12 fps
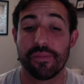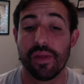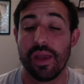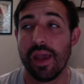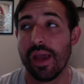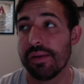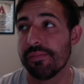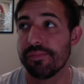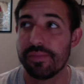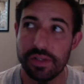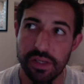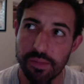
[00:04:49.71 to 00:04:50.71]
And
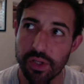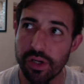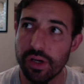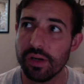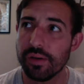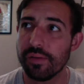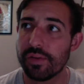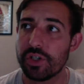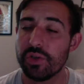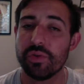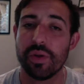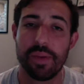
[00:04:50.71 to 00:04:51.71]
similar
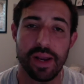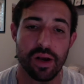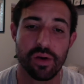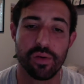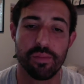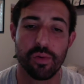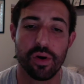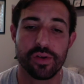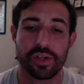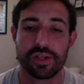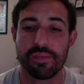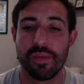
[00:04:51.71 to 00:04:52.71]
to the parent report,
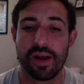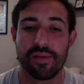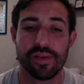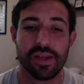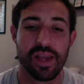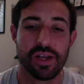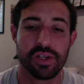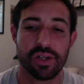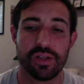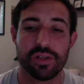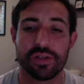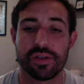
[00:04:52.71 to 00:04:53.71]
just some
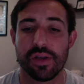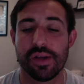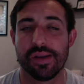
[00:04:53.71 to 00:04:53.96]
modifications.